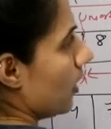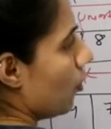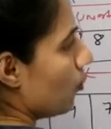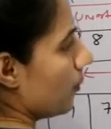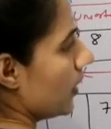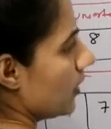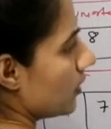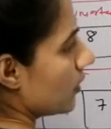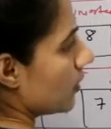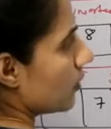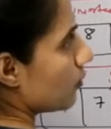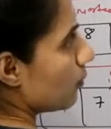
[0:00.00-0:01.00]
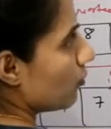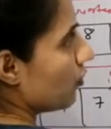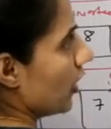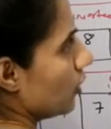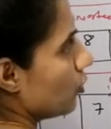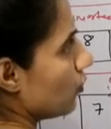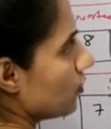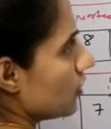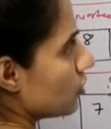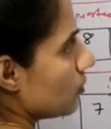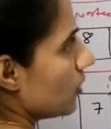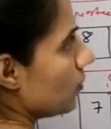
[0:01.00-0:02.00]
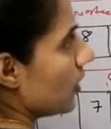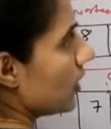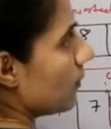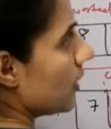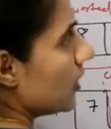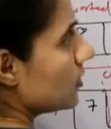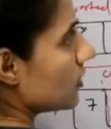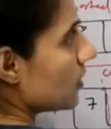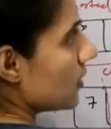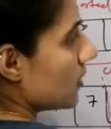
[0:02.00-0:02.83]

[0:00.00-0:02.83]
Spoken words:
Now min value of this min variable is